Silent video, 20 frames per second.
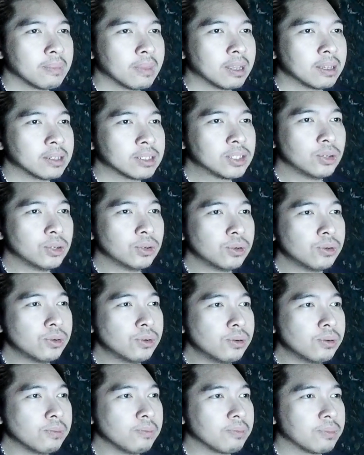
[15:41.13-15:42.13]

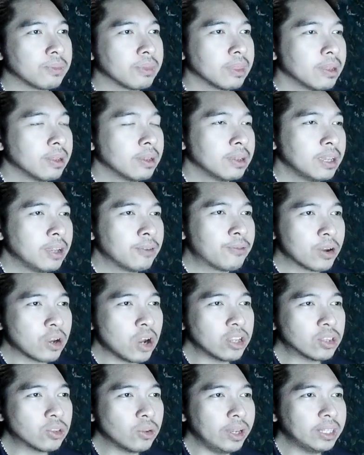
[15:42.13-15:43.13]
so if we're
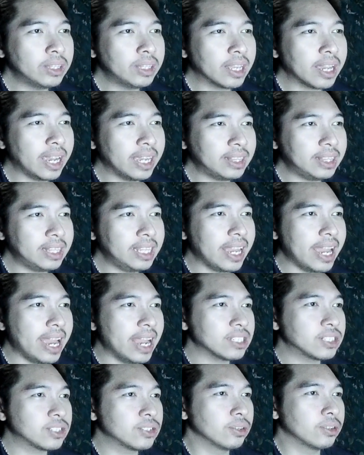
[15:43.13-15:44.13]
going to integrate
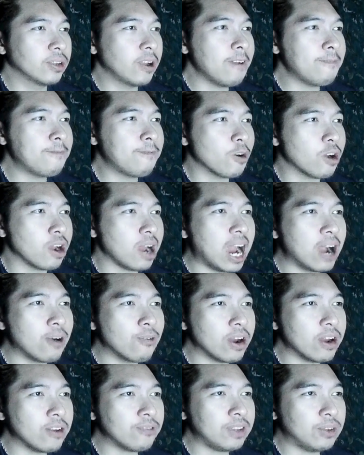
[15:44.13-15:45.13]
dx, so therefore
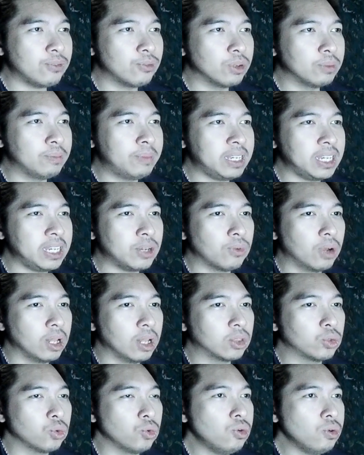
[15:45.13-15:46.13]
our v would be
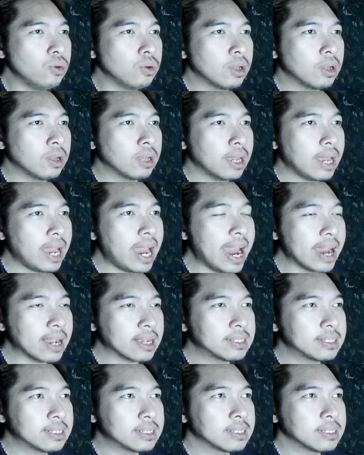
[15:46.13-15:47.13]
equal to
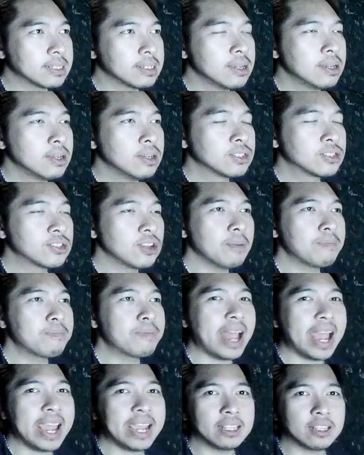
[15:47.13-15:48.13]
x. So
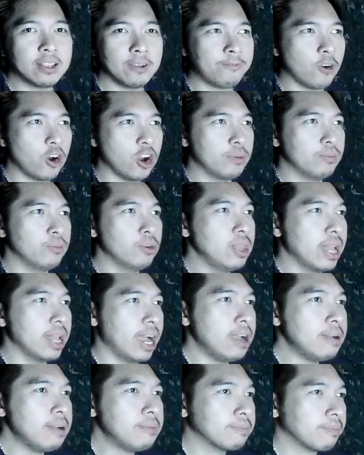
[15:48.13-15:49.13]
applying the formula,